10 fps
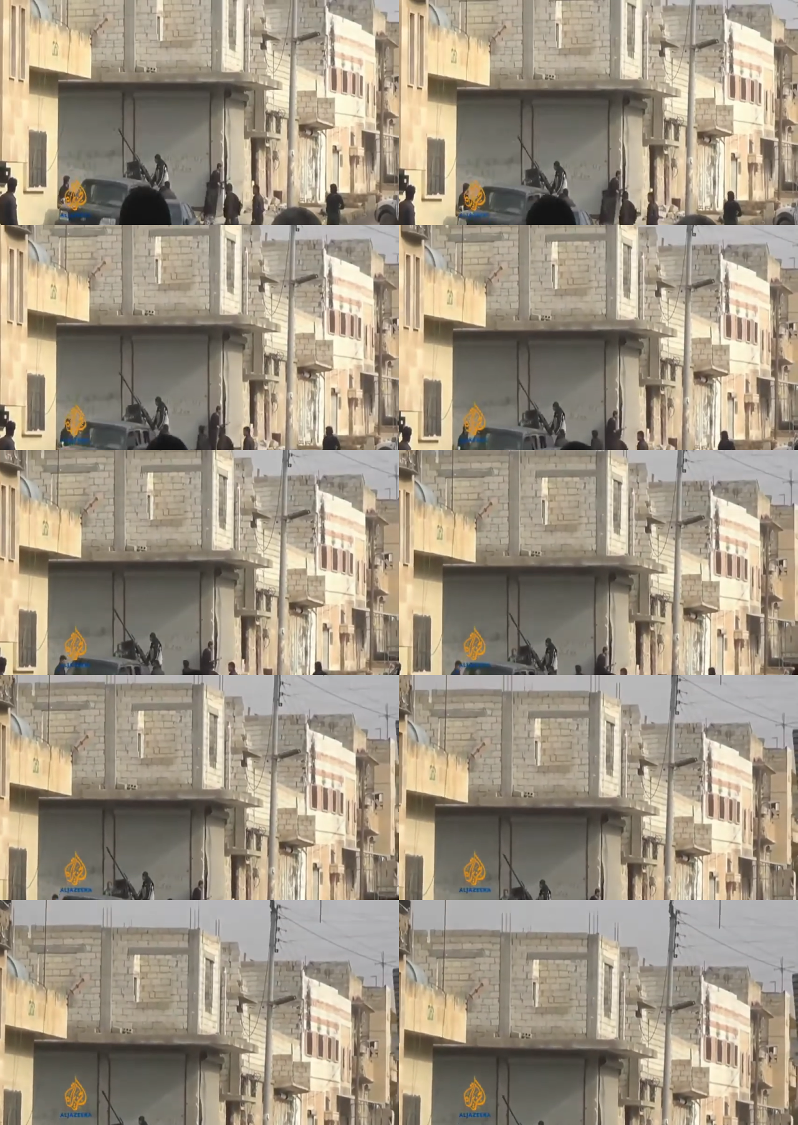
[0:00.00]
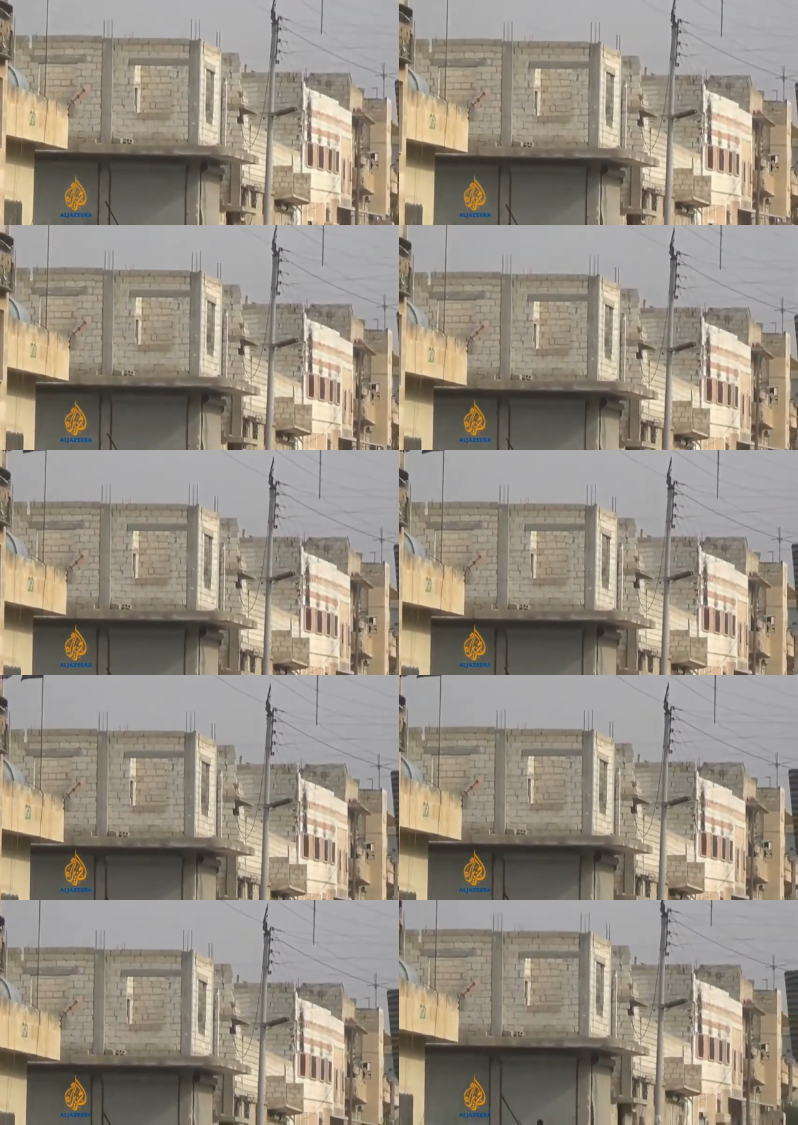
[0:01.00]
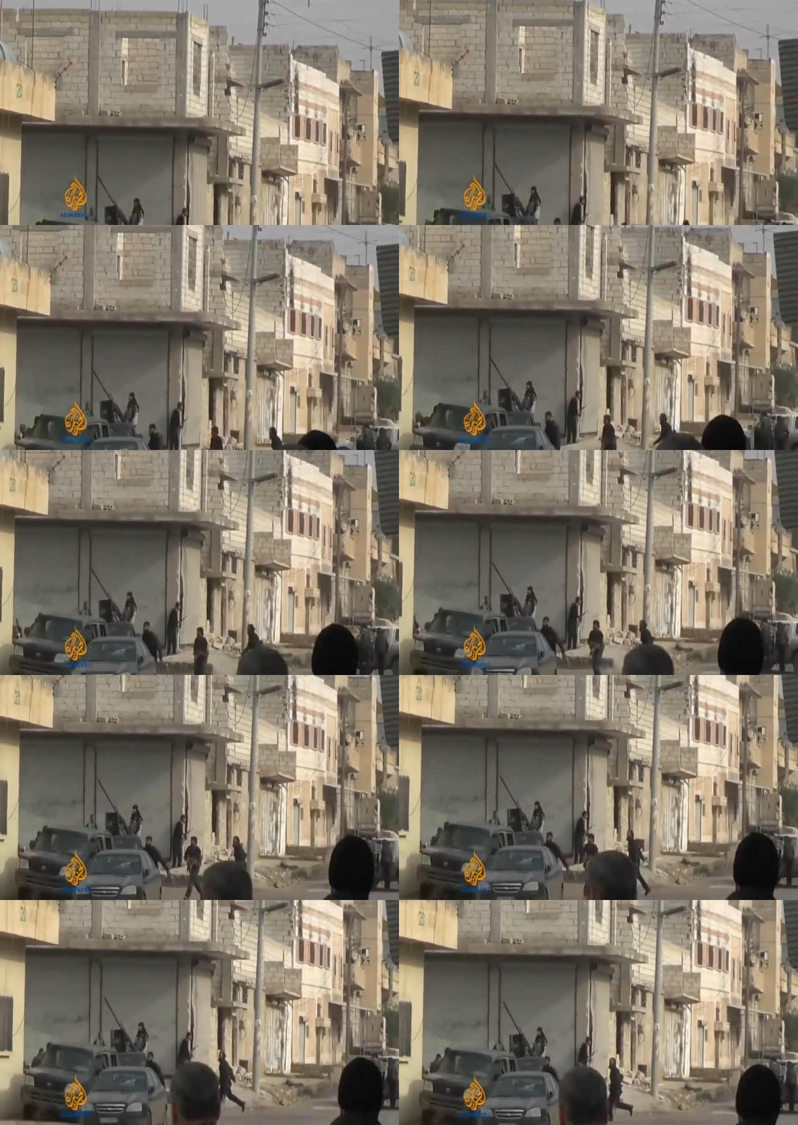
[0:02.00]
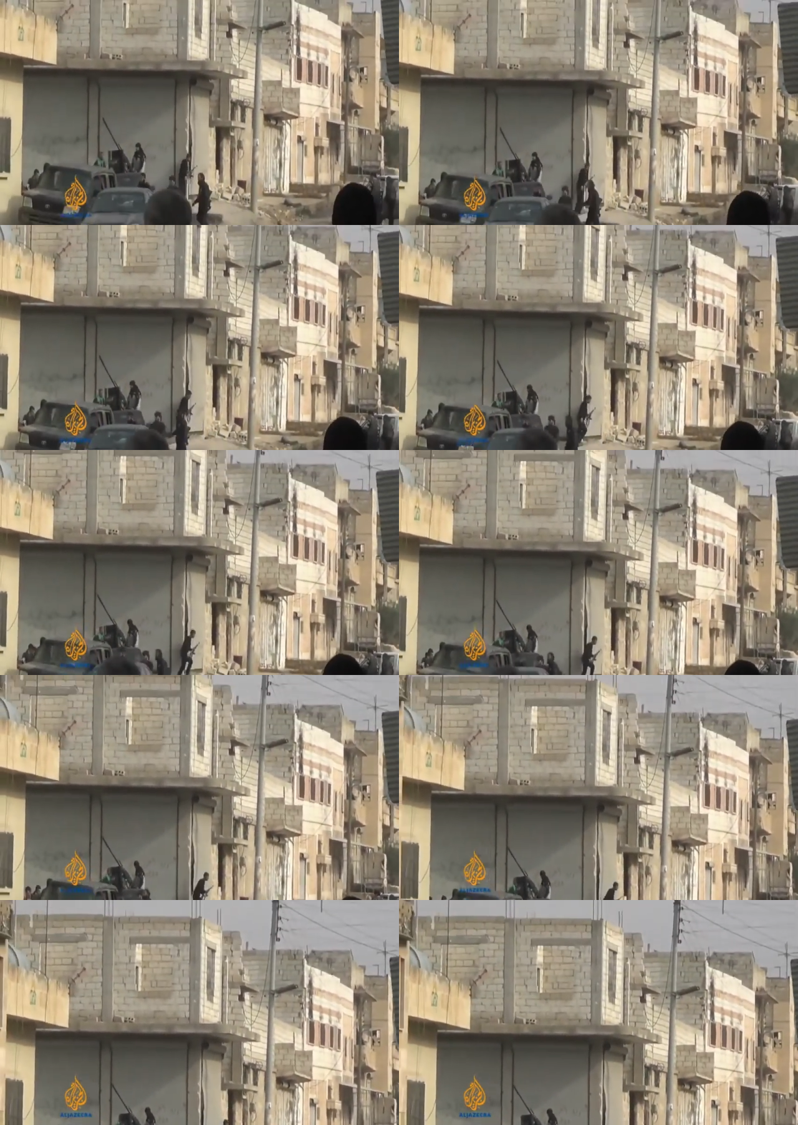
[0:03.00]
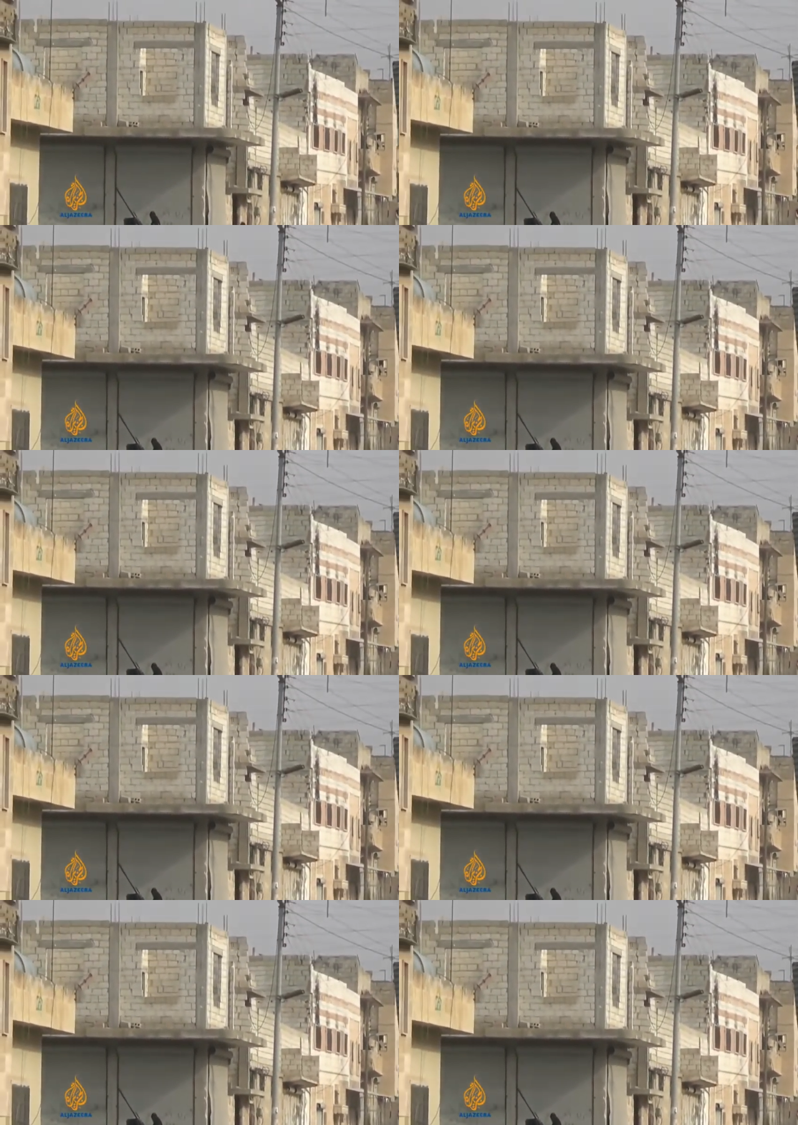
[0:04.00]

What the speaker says: (no speaker visible)